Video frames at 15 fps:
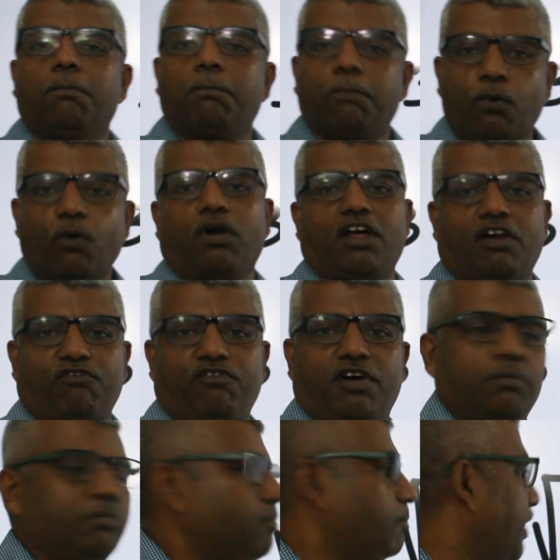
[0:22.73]
polar
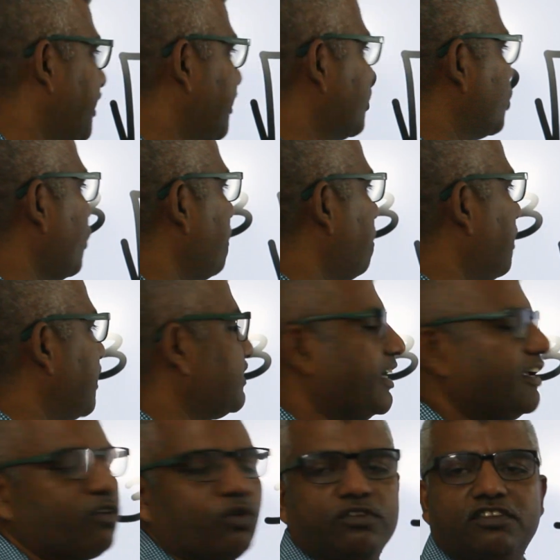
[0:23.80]
form. Minus 1 plus
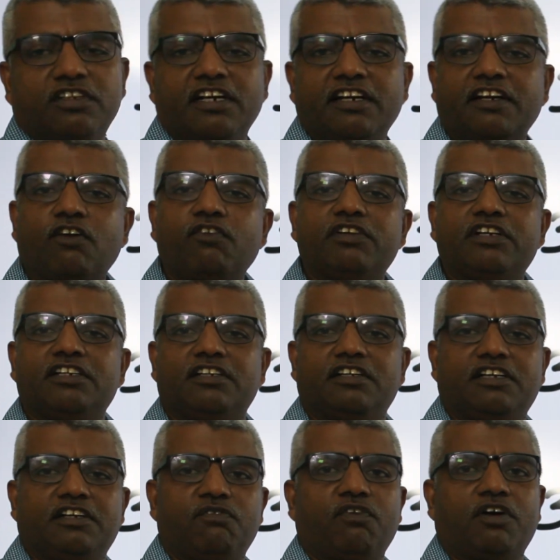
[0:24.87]
I root 3, now
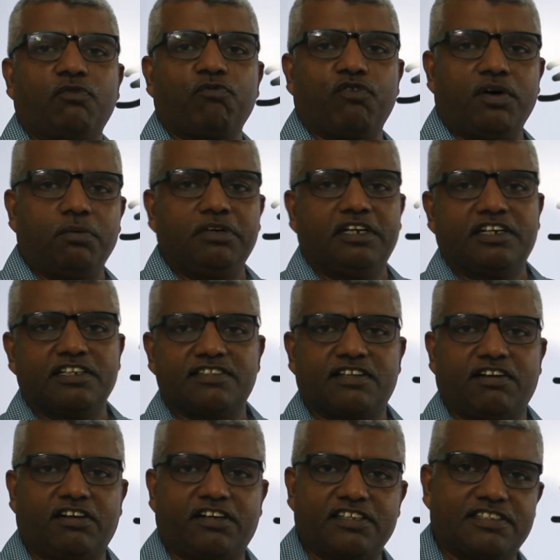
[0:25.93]
in what form? It is
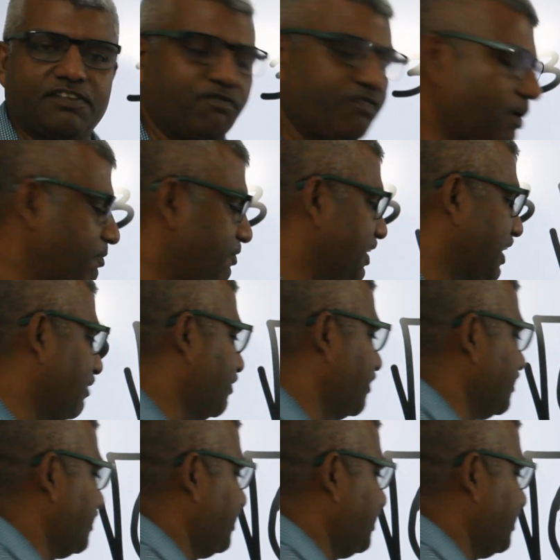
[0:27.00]
Cartesian form. We have to